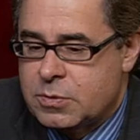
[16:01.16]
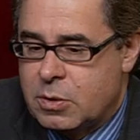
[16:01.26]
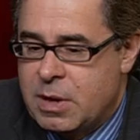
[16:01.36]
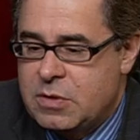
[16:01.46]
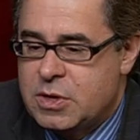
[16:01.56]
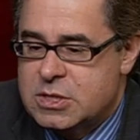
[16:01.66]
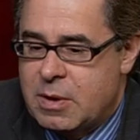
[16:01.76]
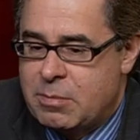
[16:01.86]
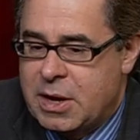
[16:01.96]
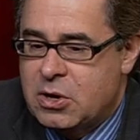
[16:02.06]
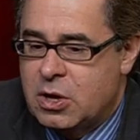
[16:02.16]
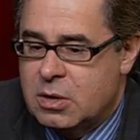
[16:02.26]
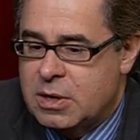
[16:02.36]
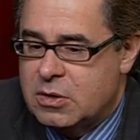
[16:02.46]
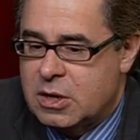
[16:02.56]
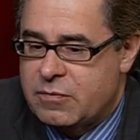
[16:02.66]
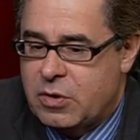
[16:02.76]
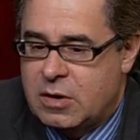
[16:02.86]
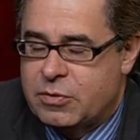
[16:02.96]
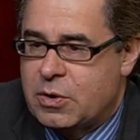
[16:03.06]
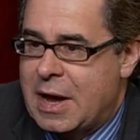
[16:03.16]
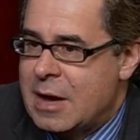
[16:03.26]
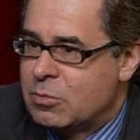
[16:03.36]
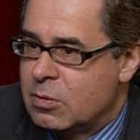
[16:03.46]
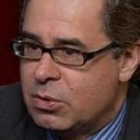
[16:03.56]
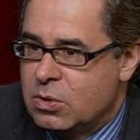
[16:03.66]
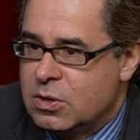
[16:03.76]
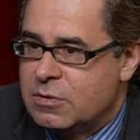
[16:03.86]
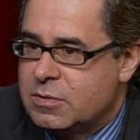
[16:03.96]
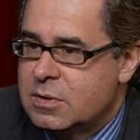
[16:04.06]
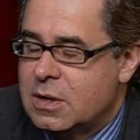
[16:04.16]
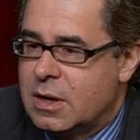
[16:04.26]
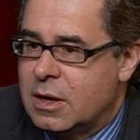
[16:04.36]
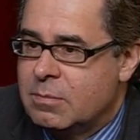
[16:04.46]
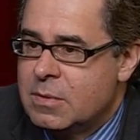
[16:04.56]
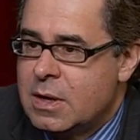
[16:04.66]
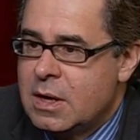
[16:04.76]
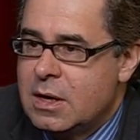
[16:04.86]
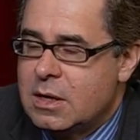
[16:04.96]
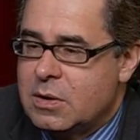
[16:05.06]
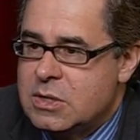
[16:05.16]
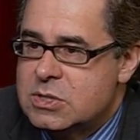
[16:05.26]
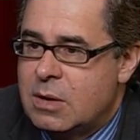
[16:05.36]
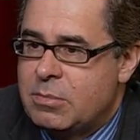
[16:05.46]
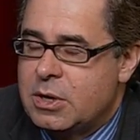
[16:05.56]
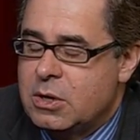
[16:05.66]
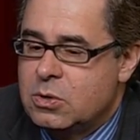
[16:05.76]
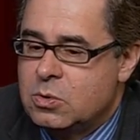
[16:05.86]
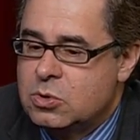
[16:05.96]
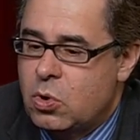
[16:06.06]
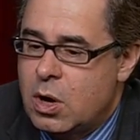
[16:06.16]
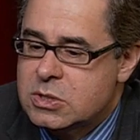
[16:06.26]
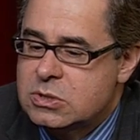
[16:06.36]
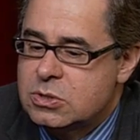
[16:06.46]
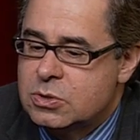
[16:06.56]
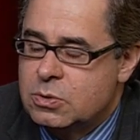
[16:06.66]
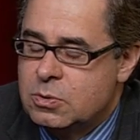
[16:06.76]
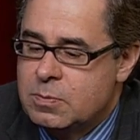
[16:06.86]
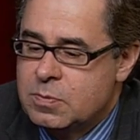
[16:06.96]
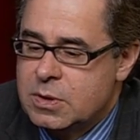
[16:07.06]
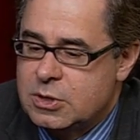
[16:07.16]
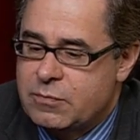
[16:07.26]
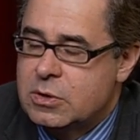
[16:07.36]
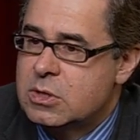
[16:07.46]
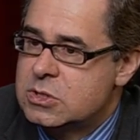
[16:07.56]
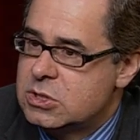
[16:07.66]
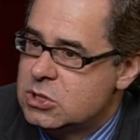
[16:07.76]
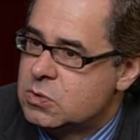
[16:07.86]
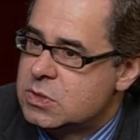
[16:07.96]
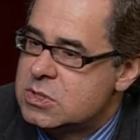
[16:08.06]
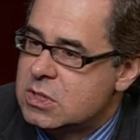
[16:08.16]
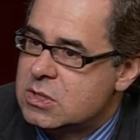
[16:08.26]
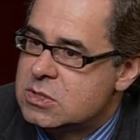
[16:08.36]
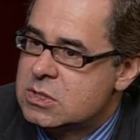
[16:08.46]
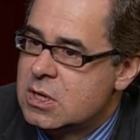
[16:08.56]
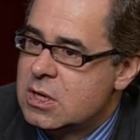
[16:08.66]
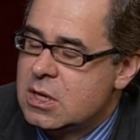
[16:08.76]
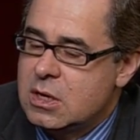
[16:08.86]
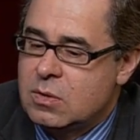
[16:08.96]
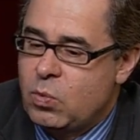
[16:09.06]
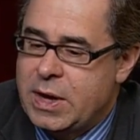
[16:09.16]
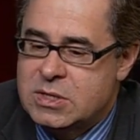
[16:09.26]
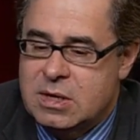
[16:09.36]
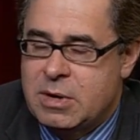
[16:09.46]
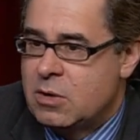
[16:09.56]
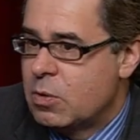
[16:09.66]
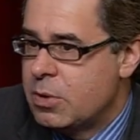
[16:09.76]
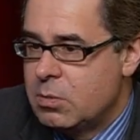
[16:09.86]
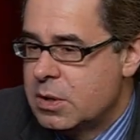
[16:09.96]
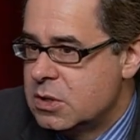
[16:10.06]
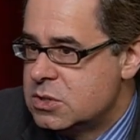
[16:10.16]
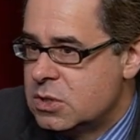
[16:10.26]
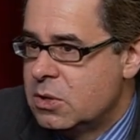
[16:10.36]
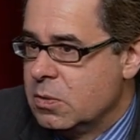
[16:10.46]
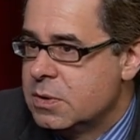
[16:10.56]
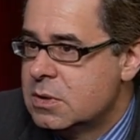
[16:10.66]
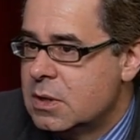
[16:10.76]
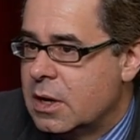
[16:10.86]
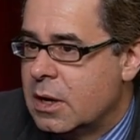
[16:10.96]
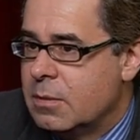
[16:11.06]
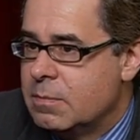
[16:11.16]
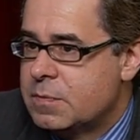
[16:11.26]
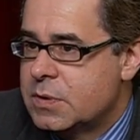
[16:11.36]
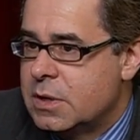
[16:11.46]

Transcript: there are many things about Mike Huckabee that I find very admirable, and um, you know, he's somebody who talks to different constituencies in ways that many Republicans don't. Um, you